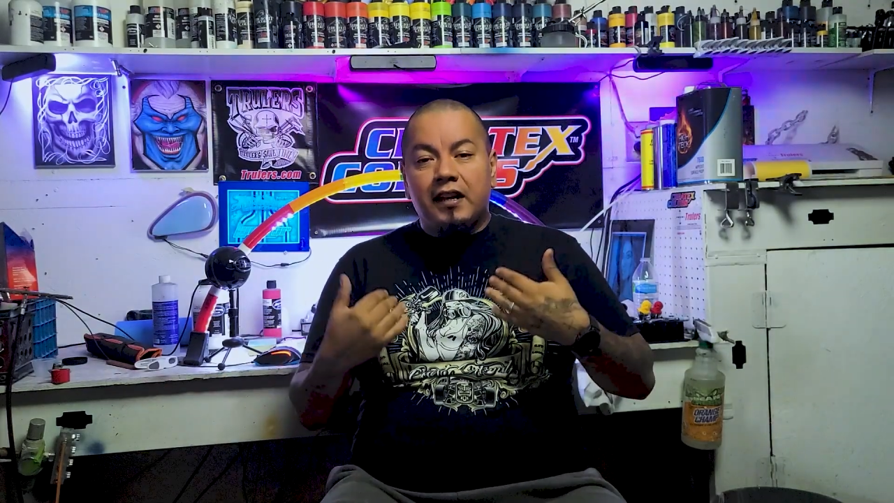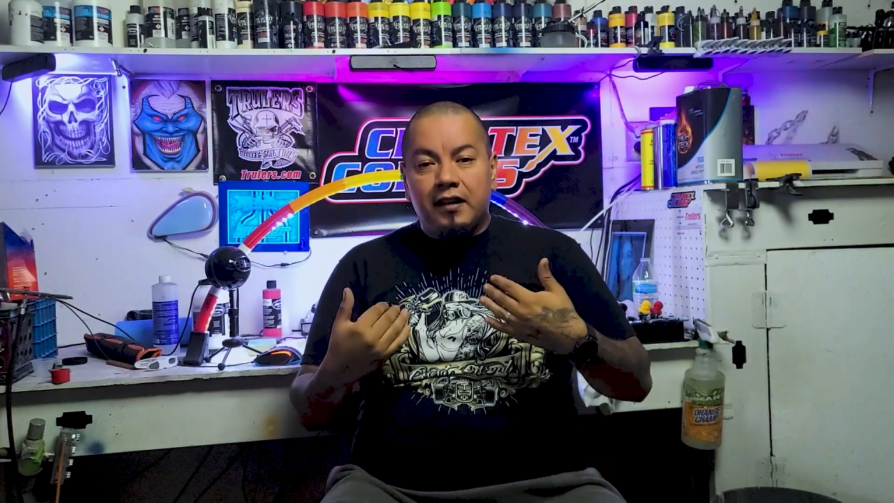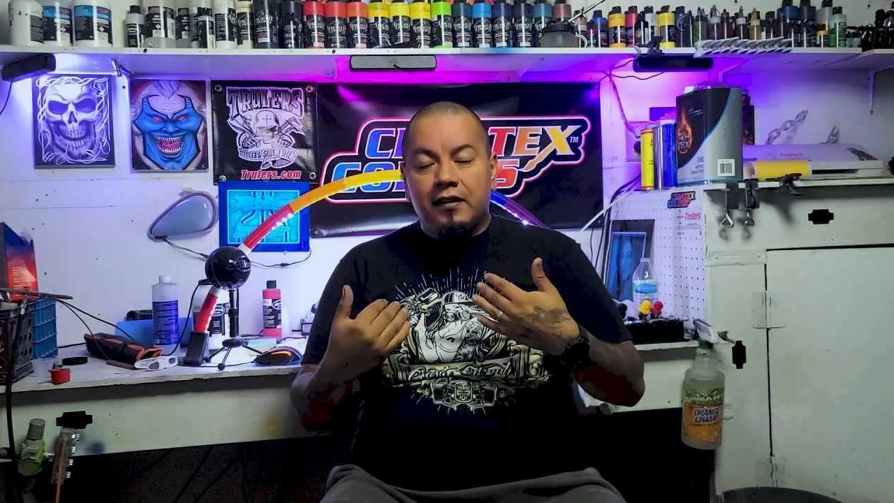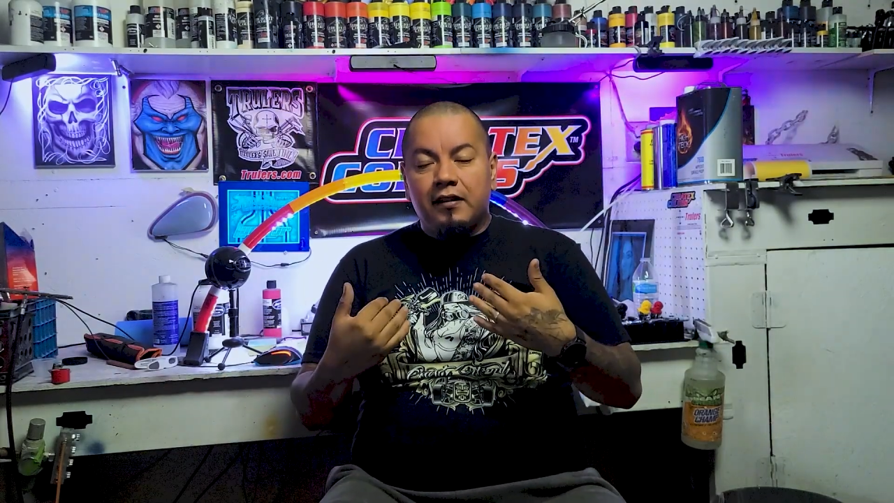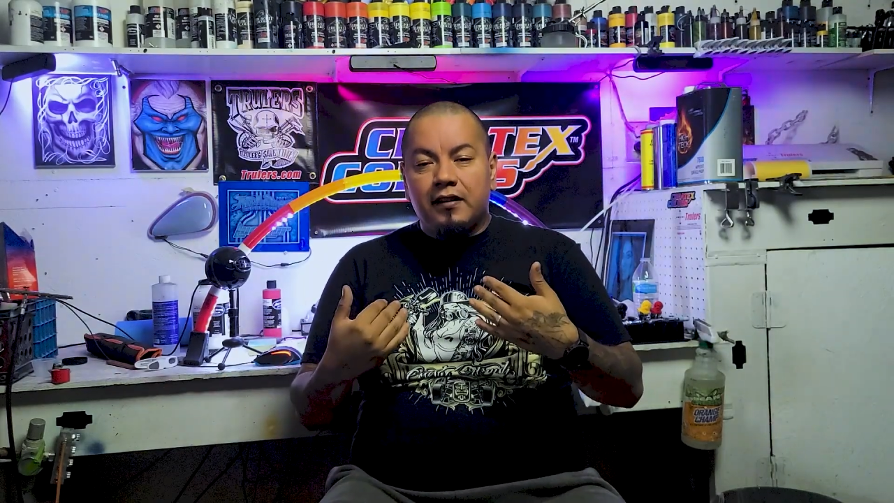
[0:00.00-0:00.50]

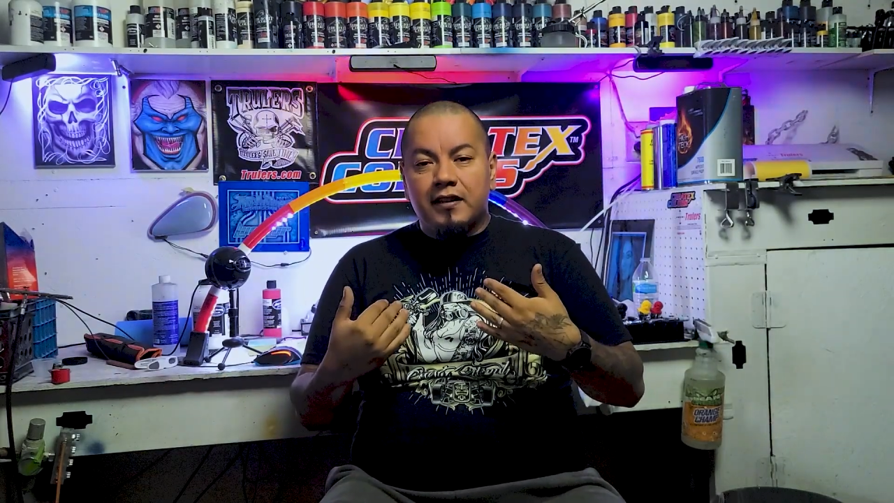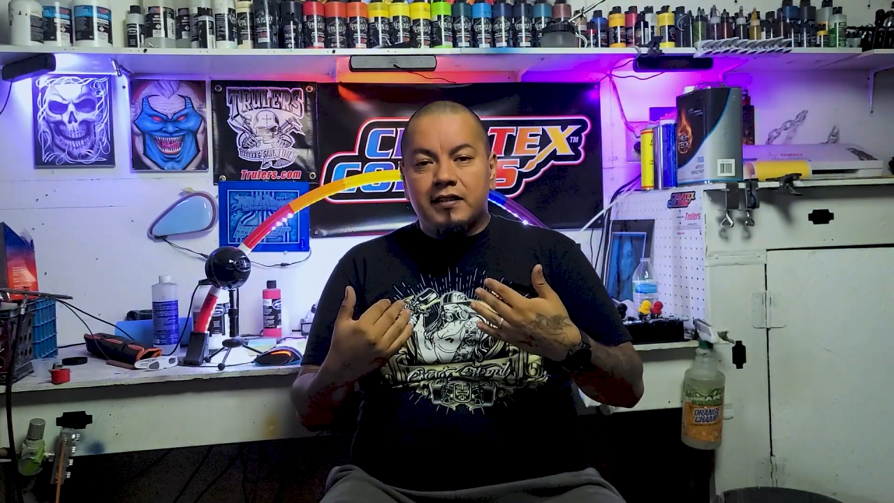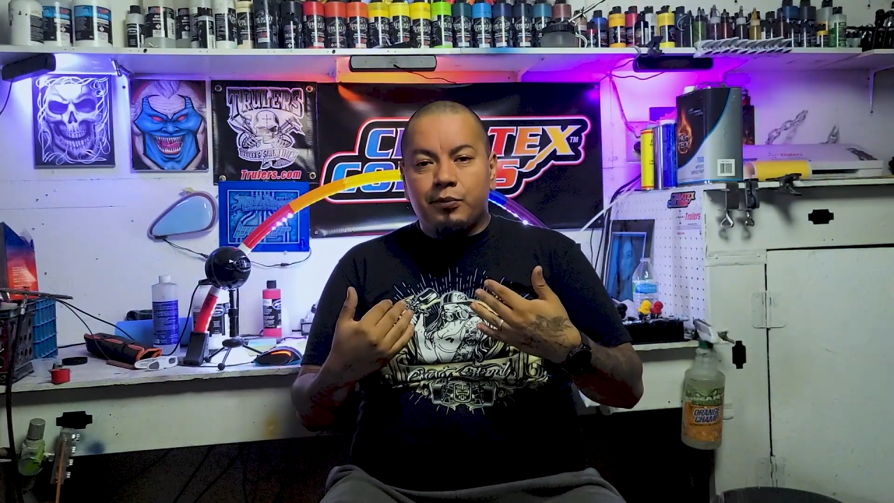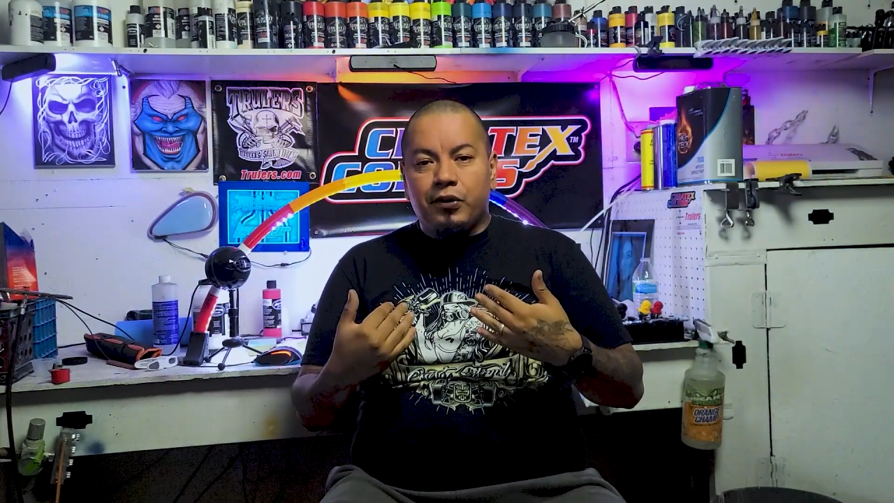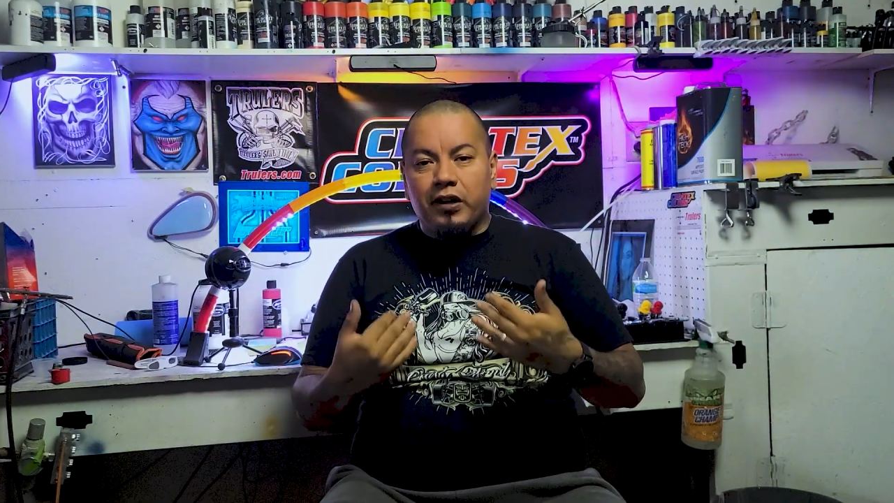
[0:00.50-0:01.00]
in
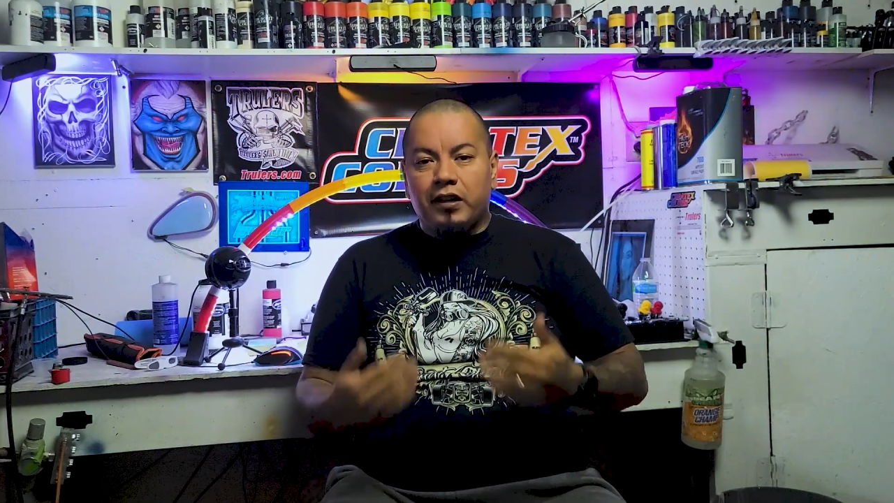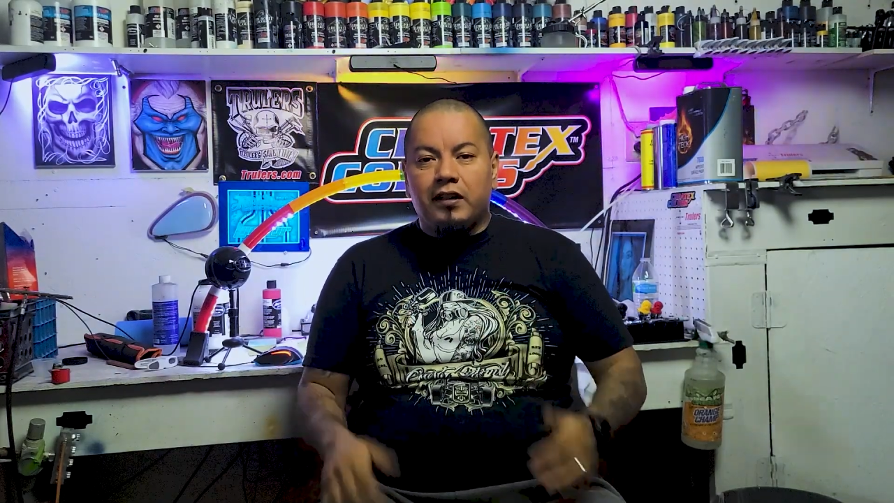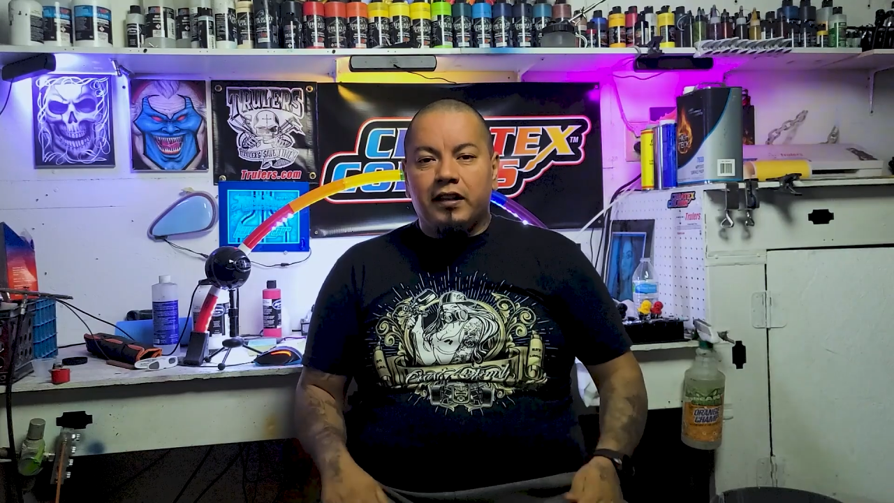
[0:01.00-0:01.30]
custom work,